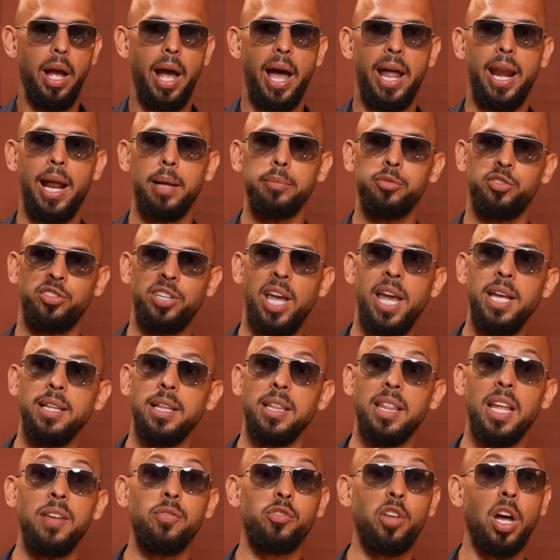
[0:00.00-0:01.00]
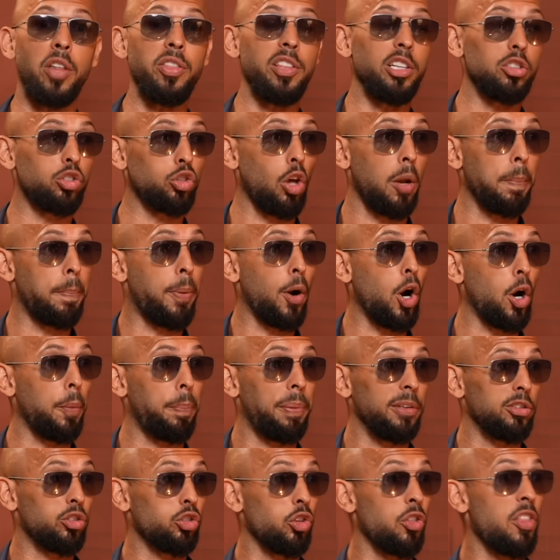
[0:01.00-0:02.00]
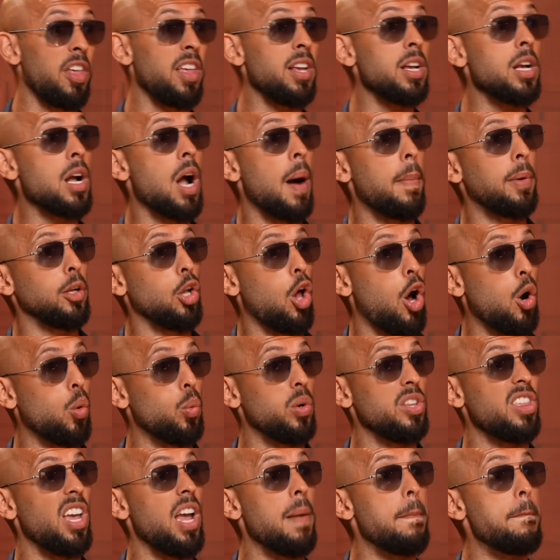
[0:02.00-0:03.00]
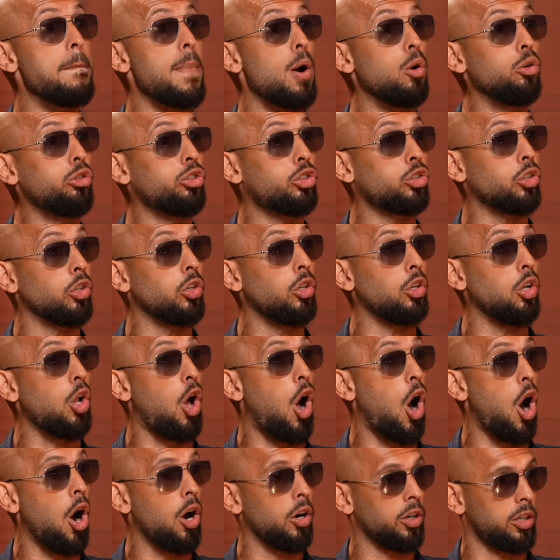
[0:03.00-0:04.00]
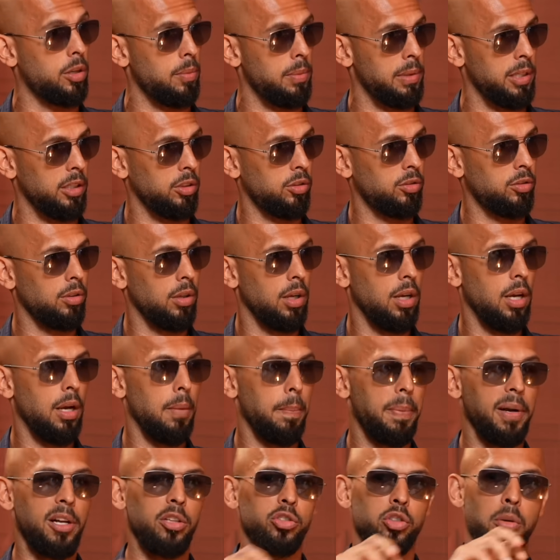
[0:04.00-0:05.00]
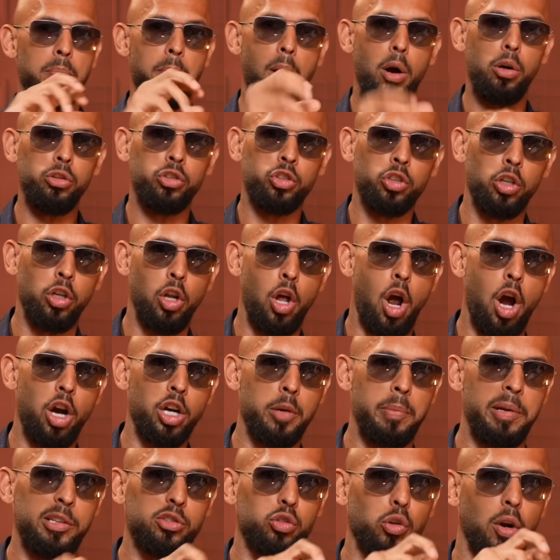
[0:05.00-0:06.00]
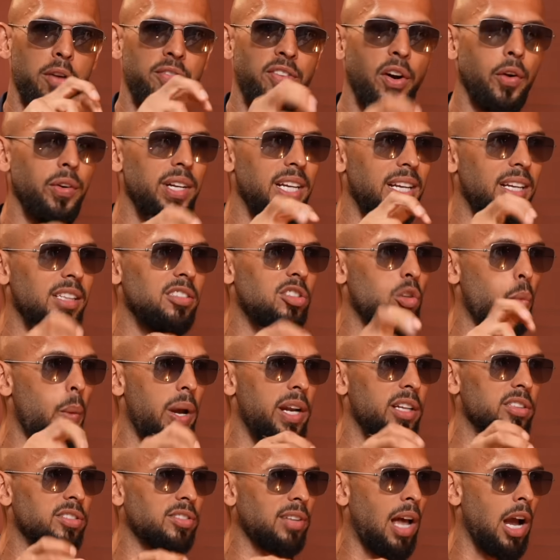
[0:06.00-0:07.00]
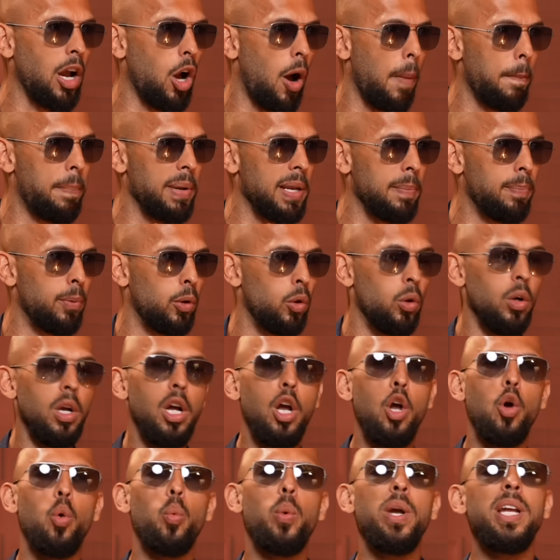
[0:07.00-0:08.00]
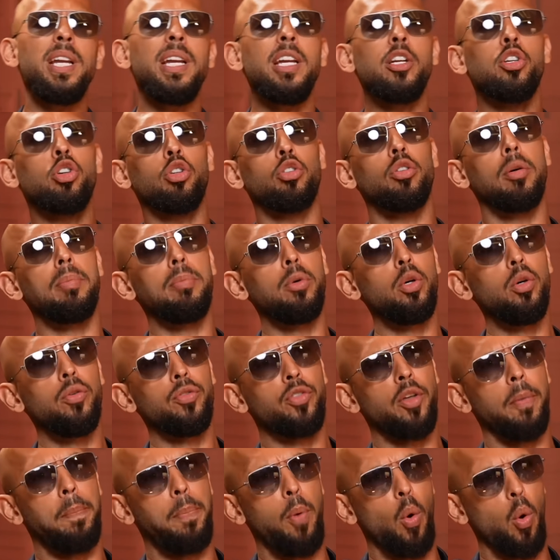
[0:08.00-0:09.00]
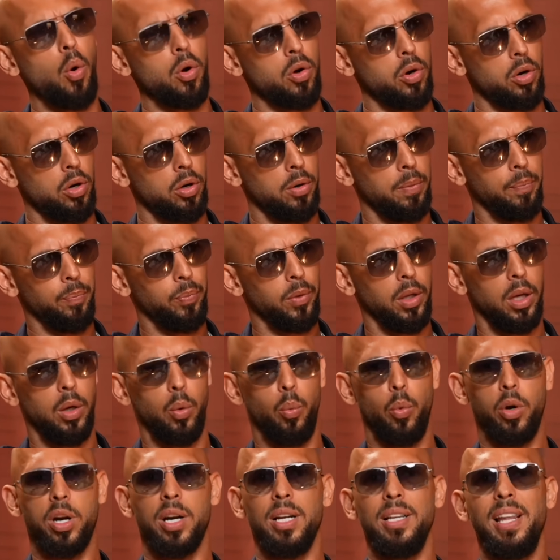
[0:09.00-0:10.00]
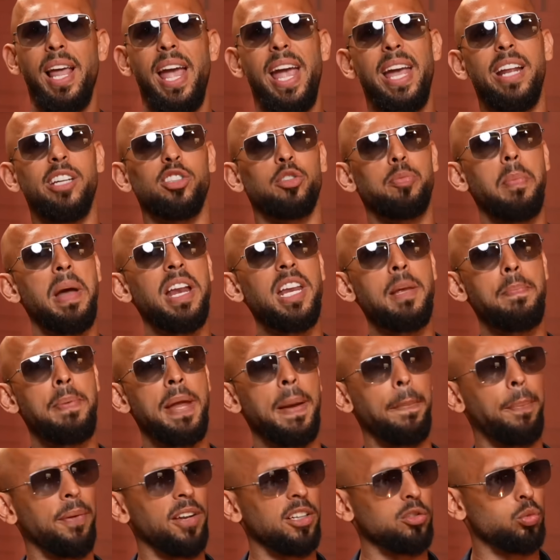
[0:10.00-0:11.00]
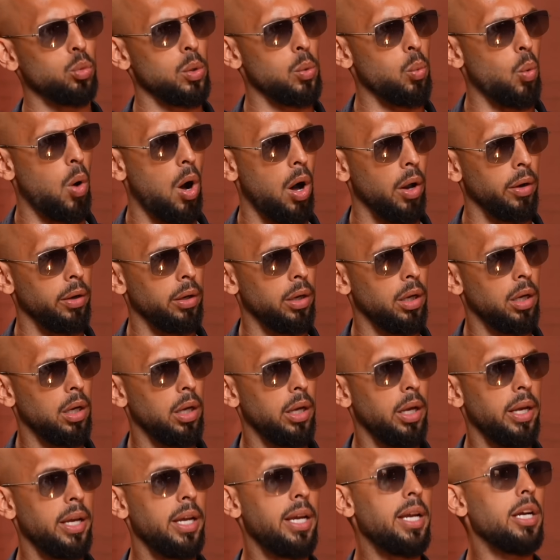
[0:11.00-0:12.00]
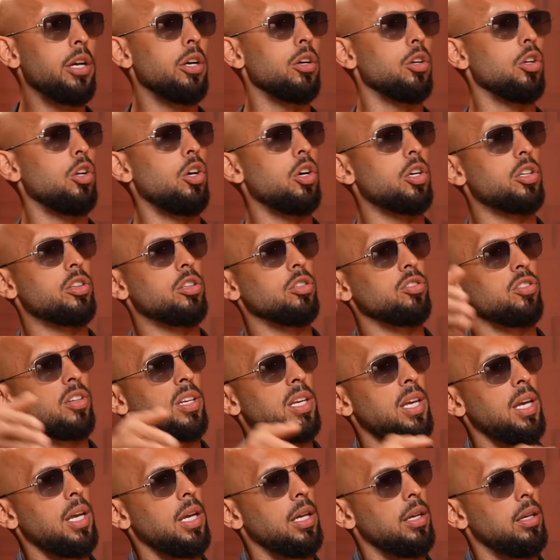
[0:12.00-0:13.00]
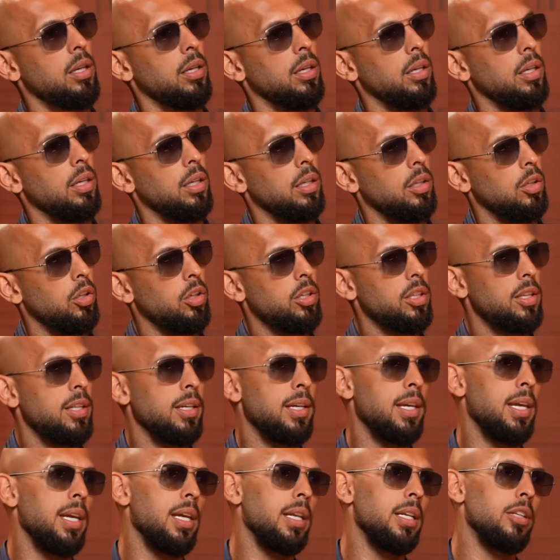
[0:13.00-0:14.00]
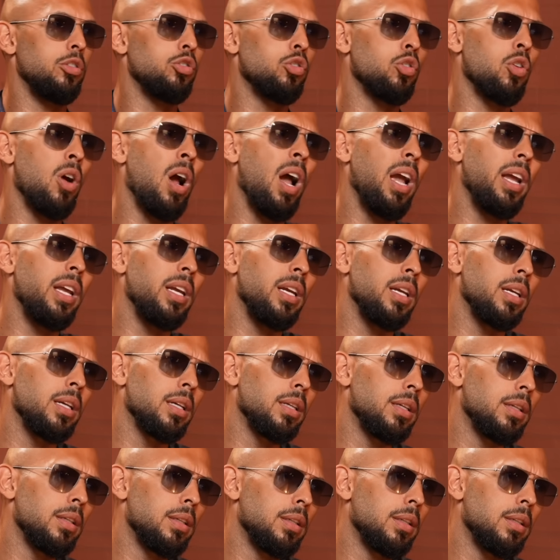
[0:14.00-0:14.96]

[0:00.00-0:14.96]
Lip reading: And I'm saying that they've done this on purpose so they can come along with emotional arguments. Because emotional arguments are a very easy way to psyop people. We need to remove the border. We're going to let in as many people as we want. Here, look, there's a kid. Look at the kid. He's crying.